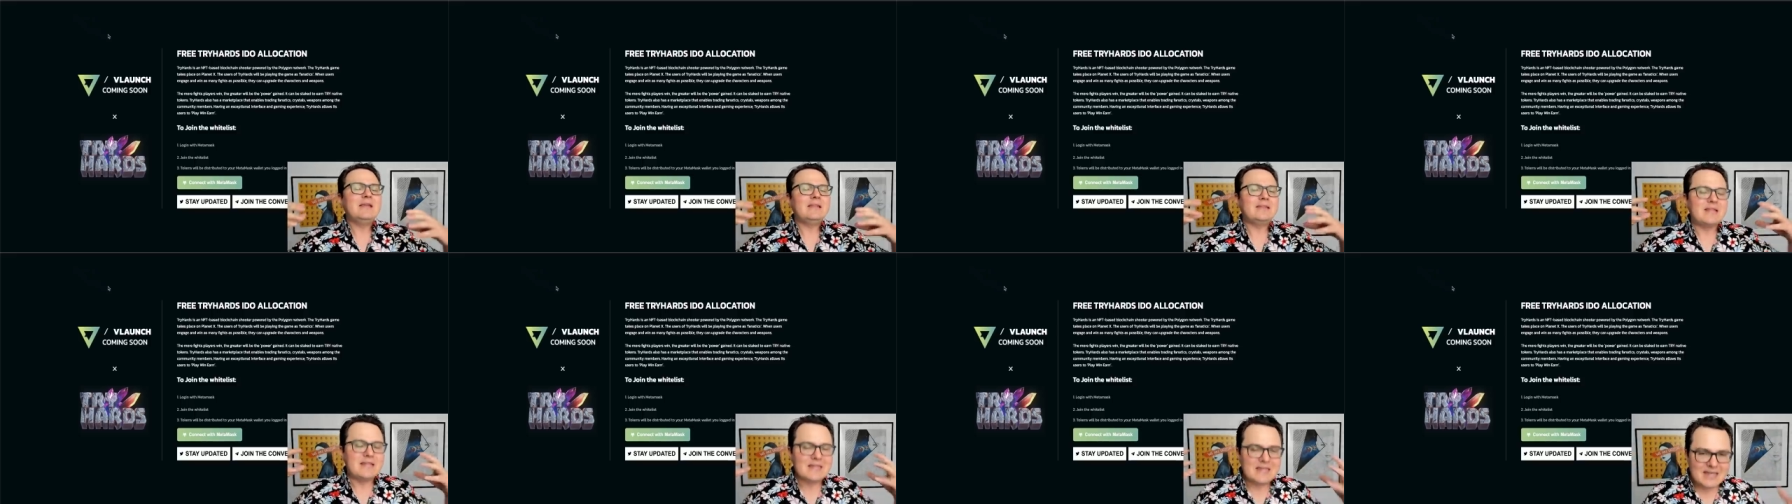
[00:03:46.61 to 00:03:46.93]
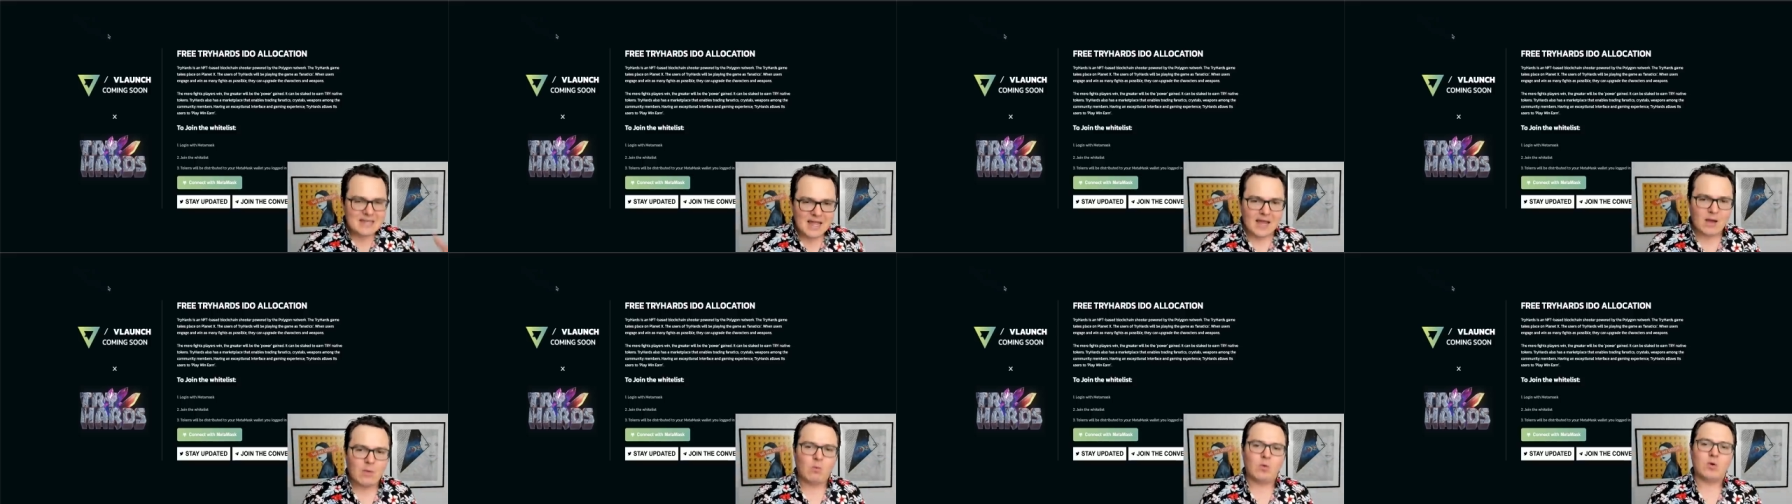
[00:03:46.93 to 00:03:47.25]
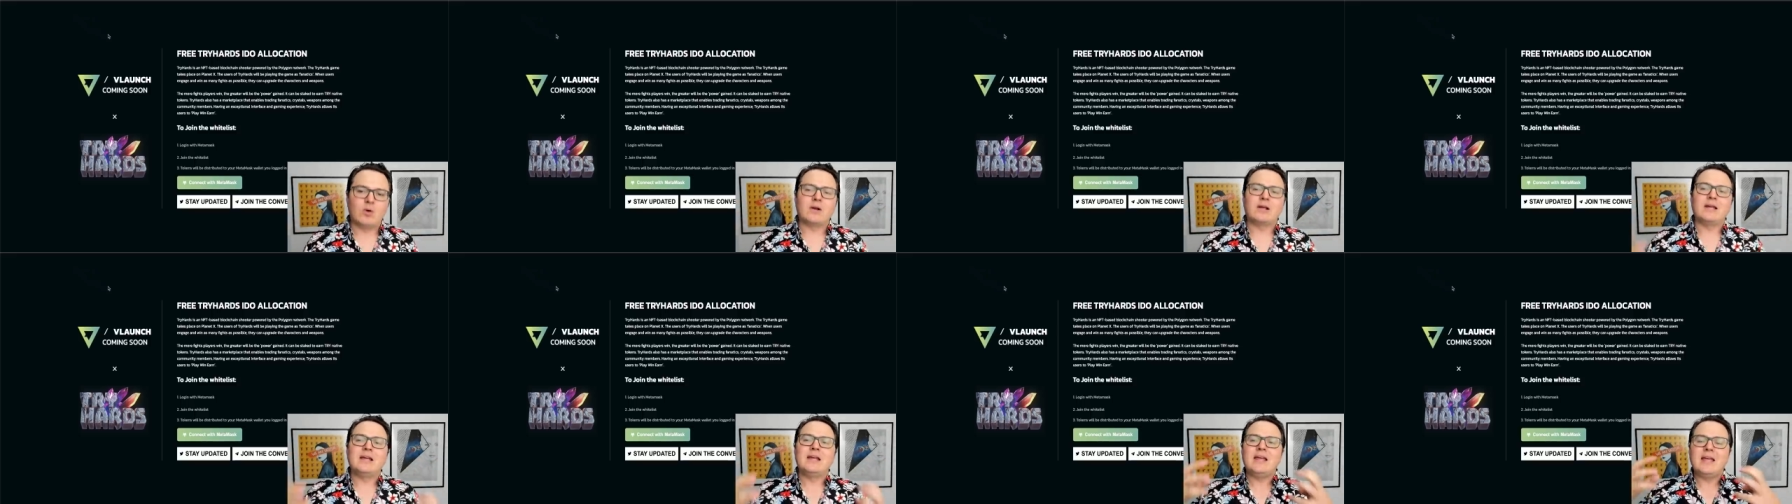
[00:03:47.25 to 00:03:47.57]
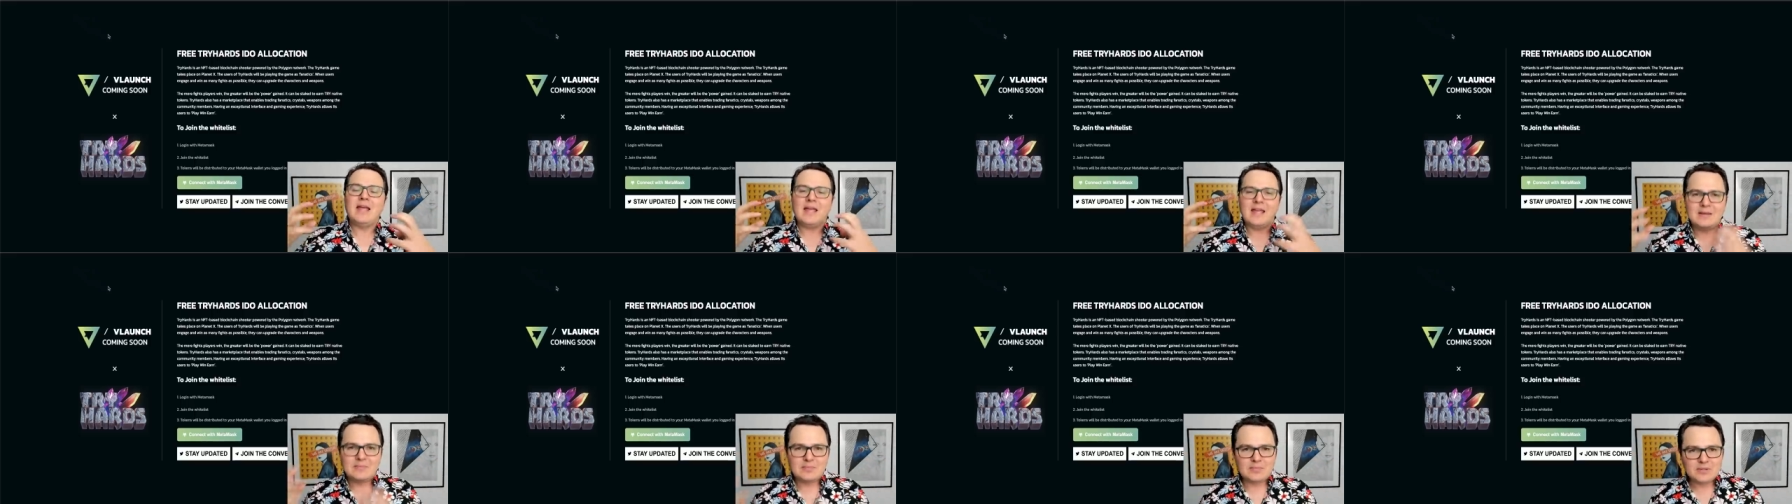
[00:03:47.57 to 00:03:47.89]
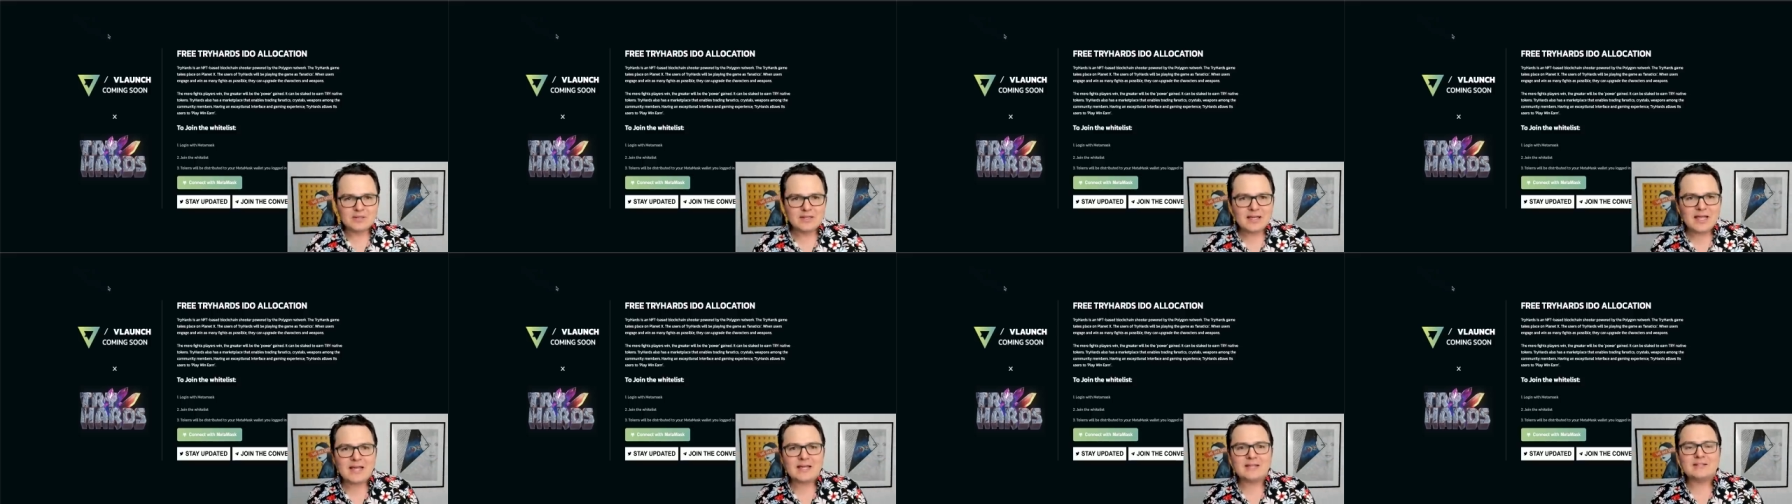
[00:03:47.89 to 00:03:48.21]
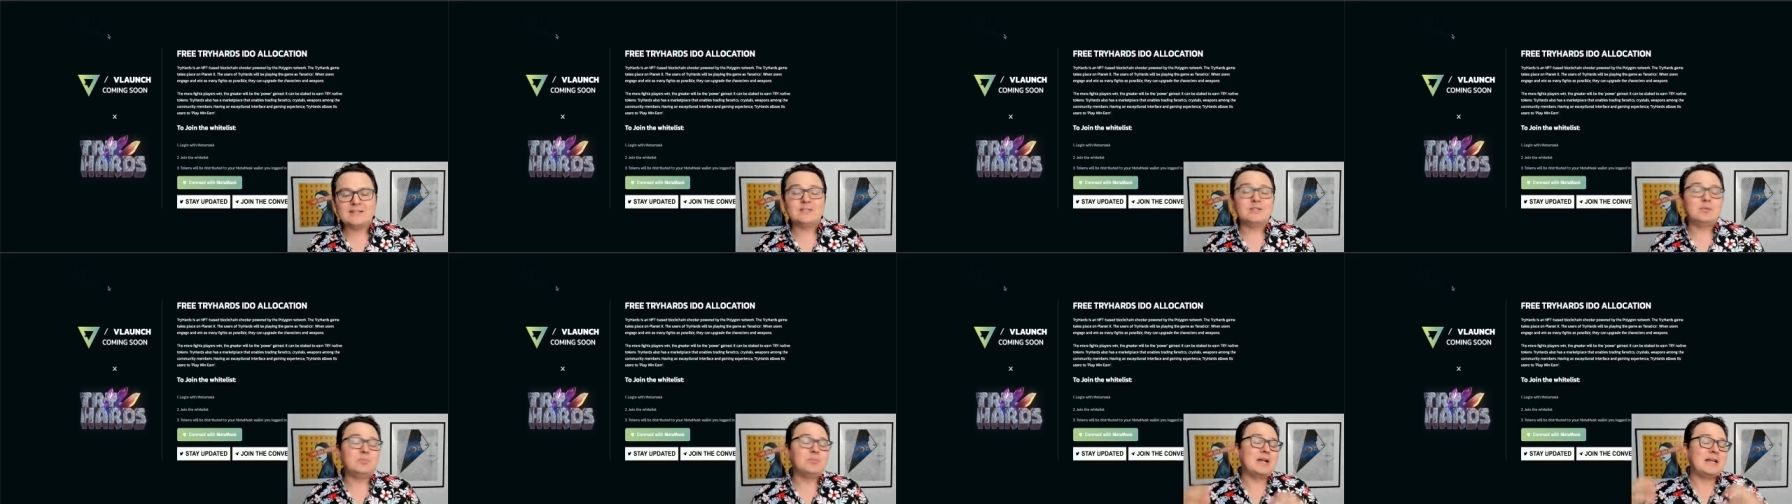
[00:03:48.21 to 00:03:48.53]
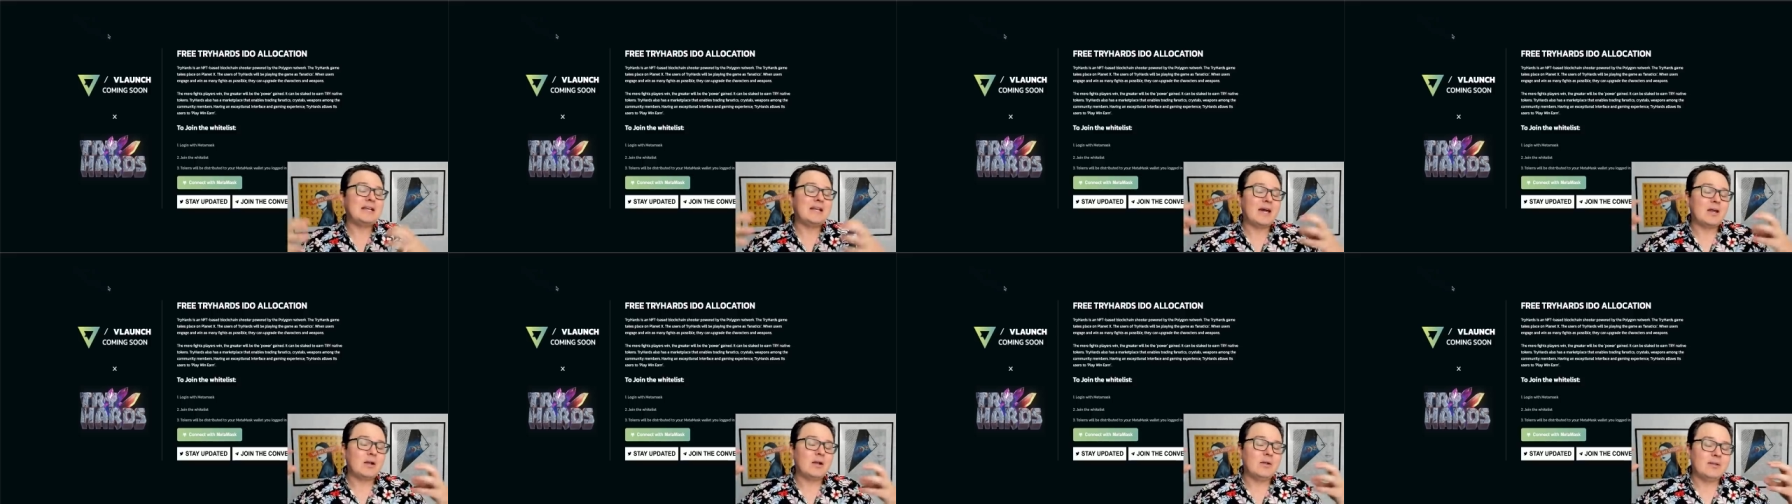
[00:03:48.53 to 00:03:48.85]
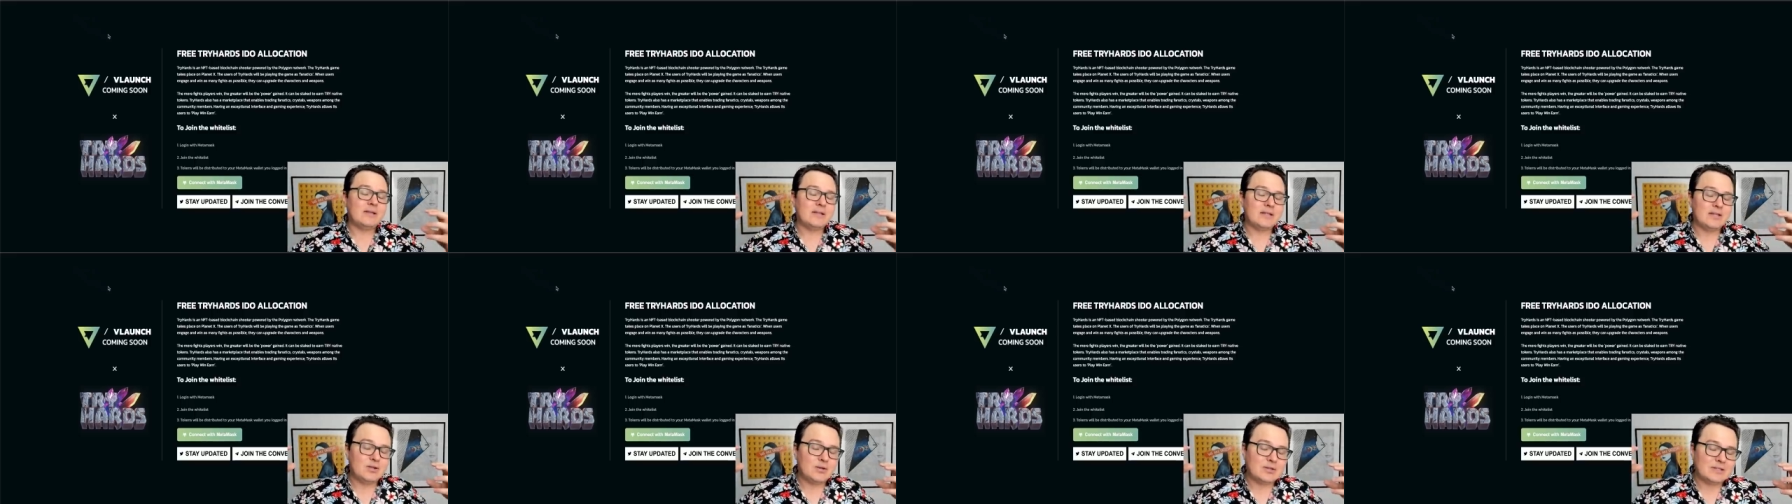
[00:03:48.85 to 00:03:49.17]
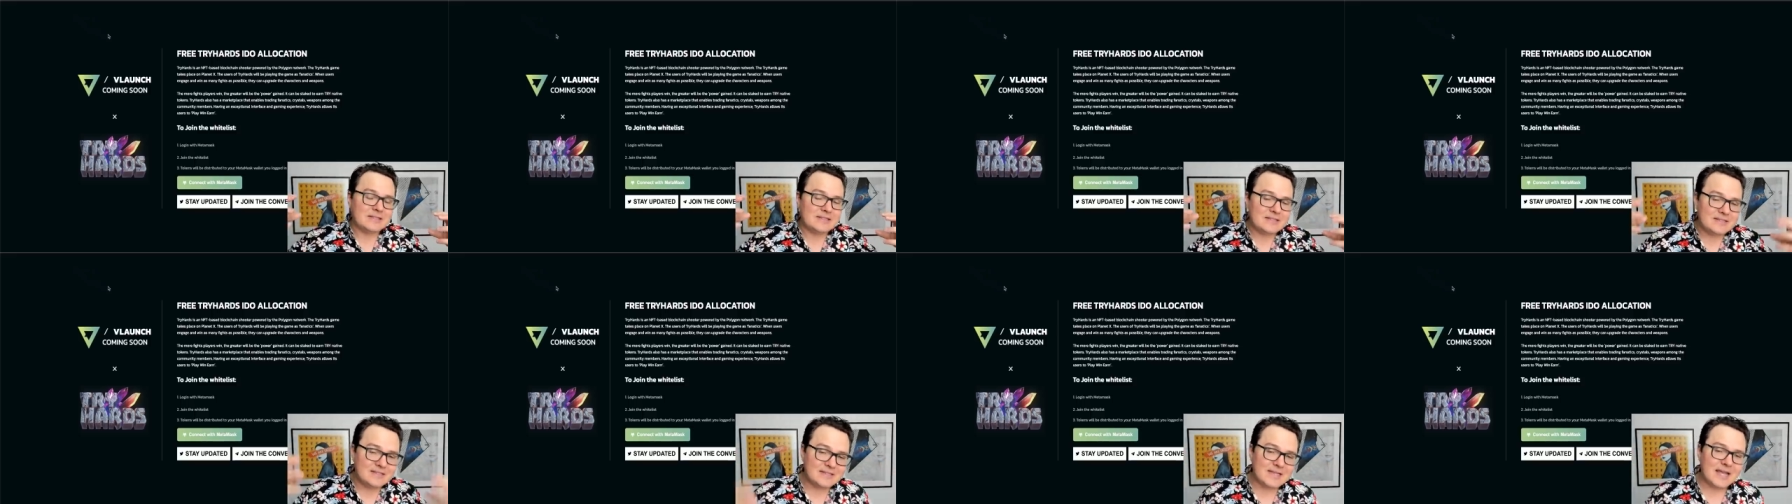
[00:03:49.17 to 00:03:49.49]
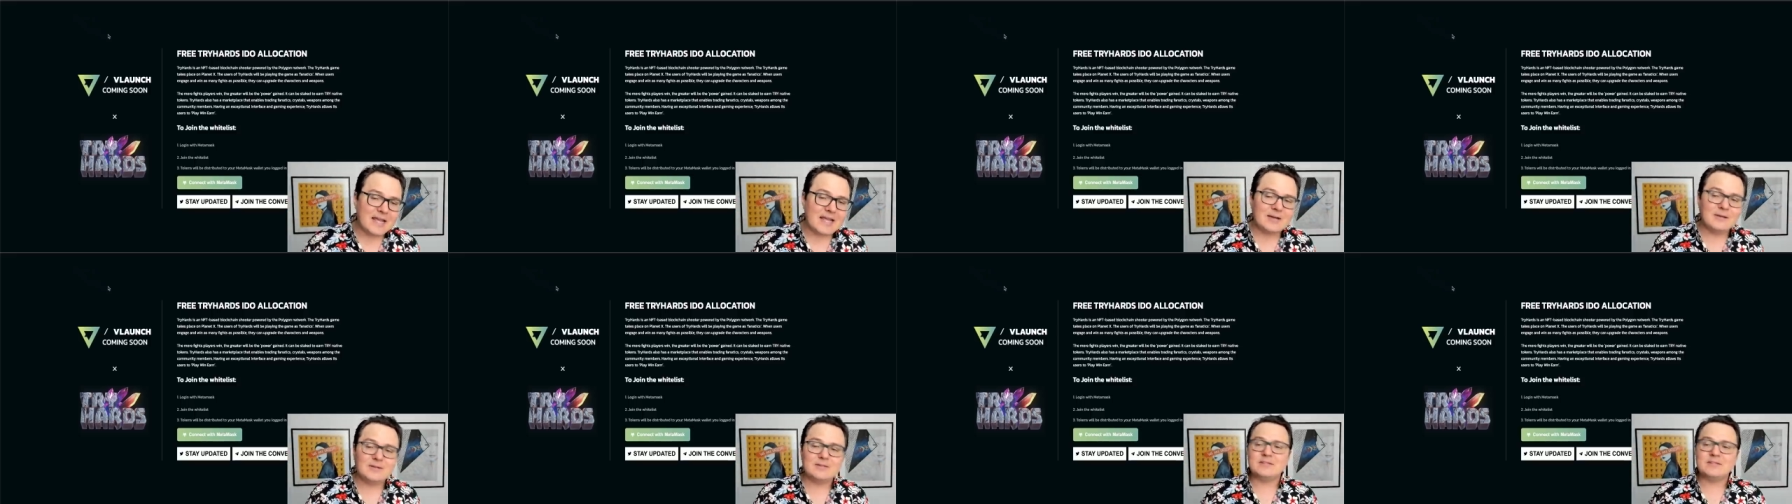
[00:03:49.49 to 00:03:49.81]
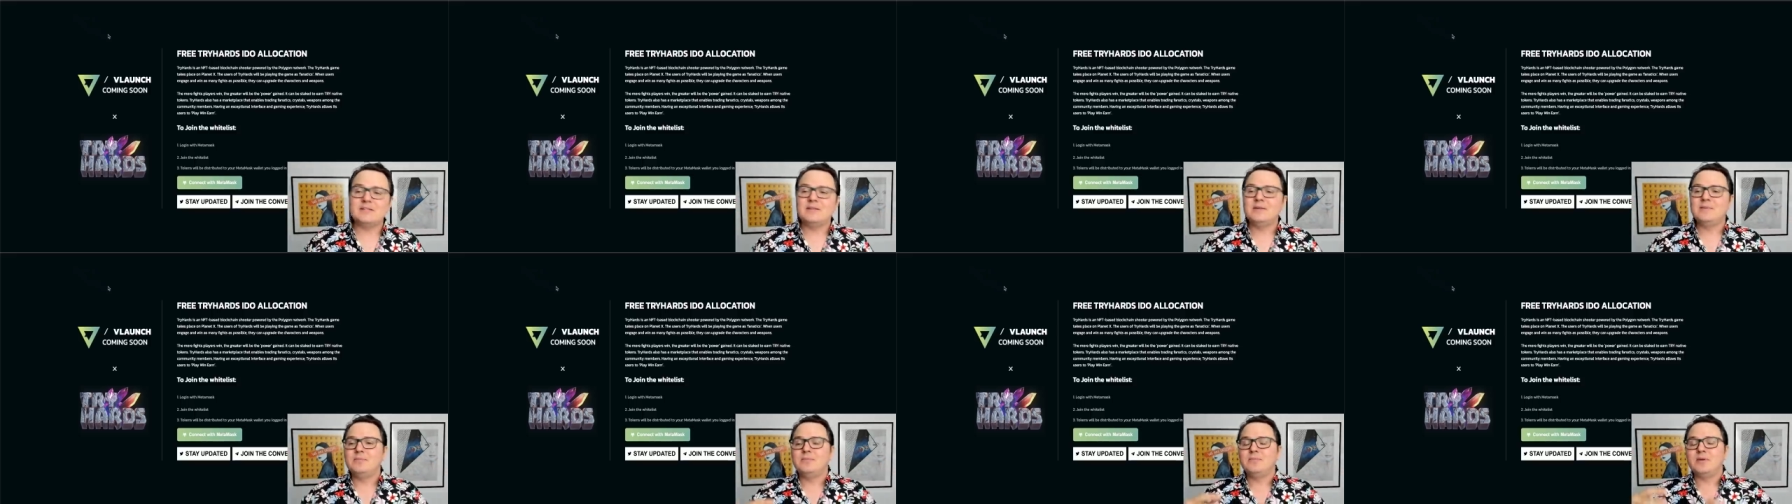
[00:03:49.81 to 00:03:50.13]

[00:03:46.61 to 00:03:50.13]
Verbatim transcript: the network in place to bring not only the good sales,